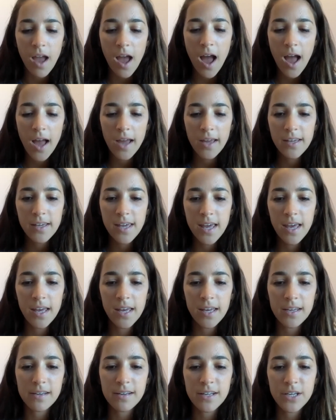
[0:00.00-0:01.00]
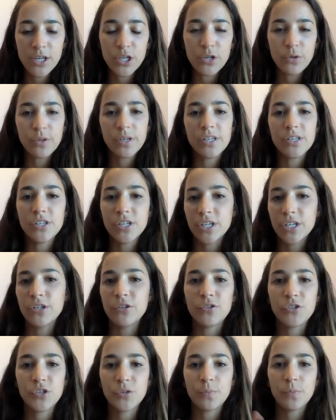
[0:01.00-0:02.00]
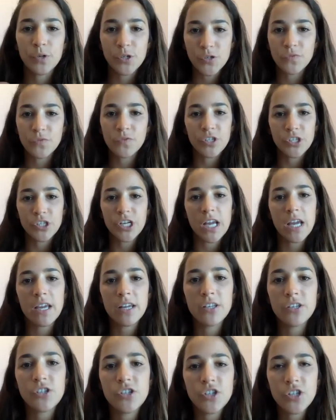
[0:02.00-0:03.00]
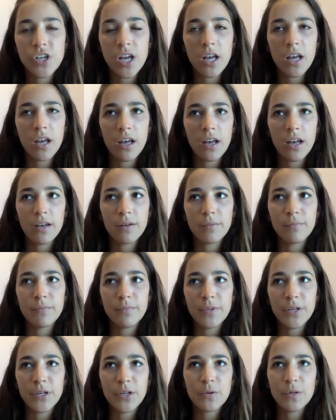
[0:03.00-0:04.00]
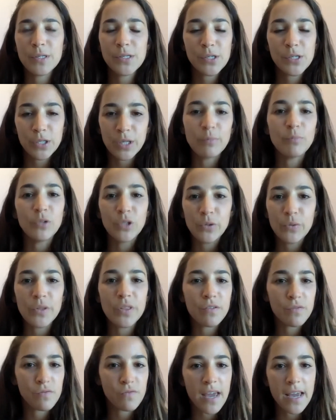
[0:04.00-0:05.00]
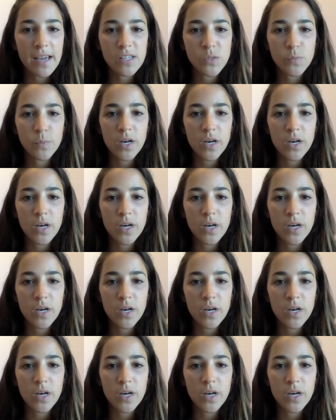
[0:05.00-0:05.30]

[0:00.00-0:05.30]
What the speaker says: I can, continue to push for change, until I'm blue in the face.